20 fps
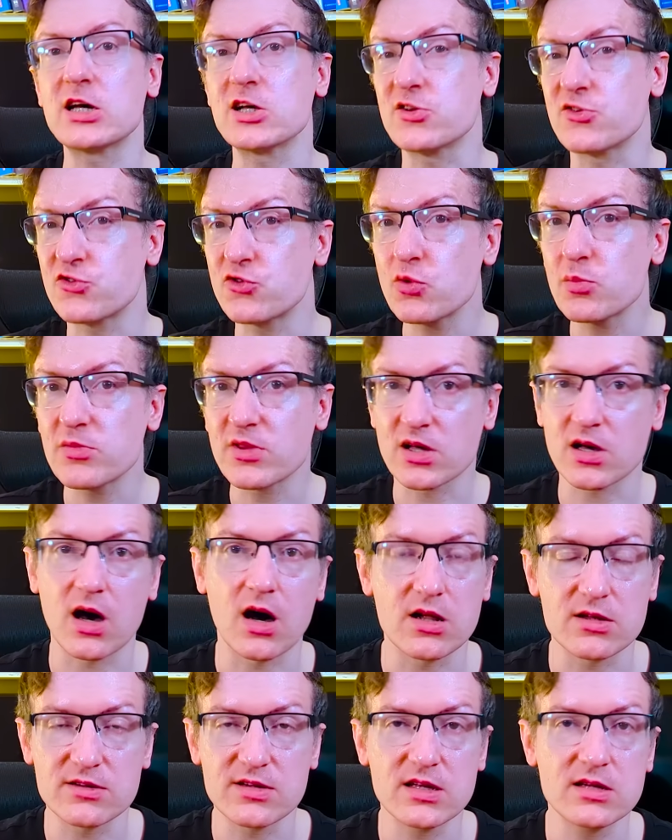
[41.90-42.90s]
consume the
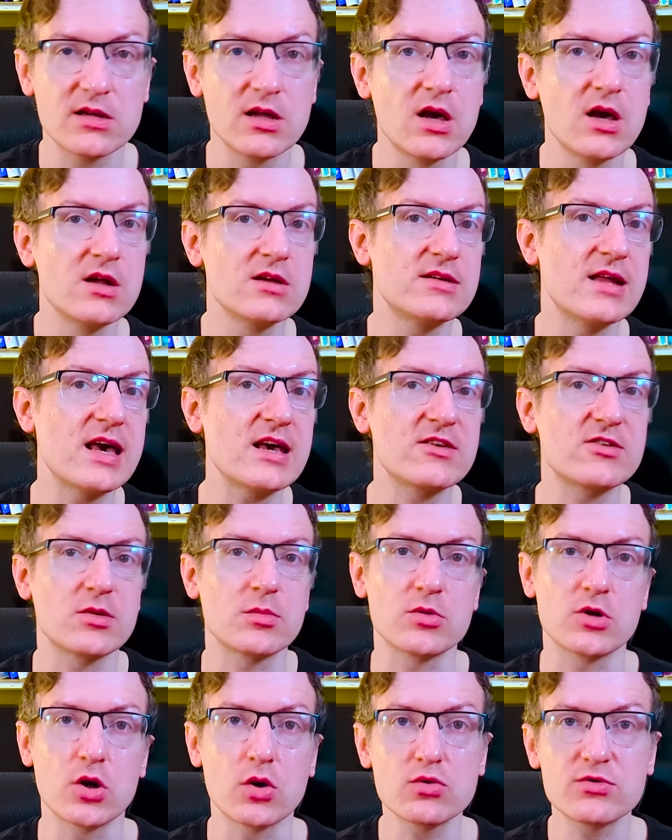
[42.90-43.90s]
content, take
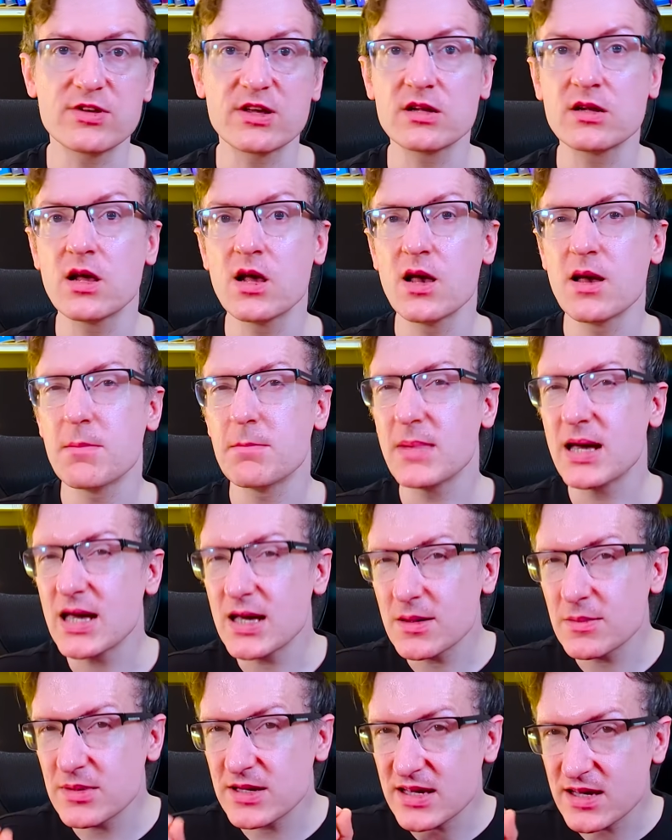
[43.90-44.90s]
some notes, and
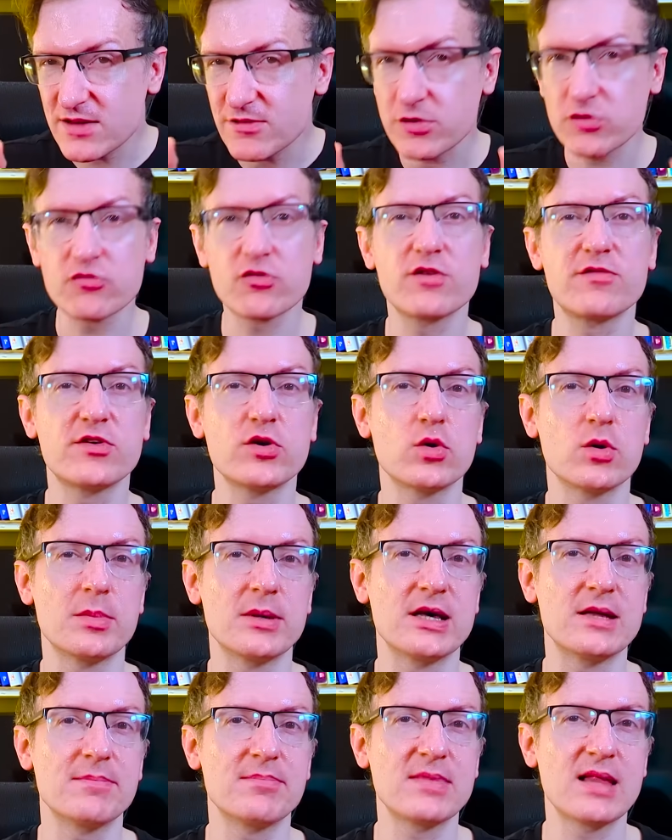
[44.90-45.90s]
maybe even review a
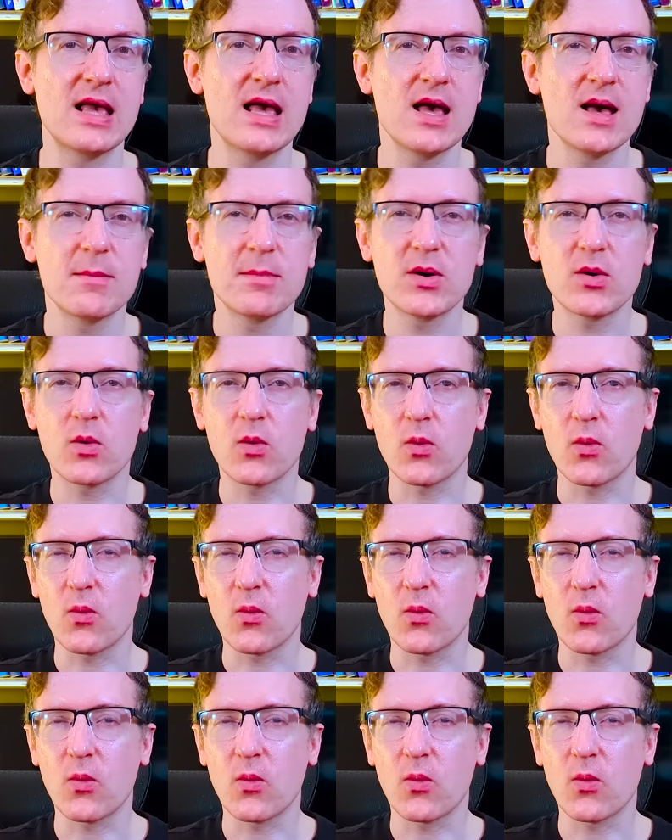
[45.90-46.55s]
bit. But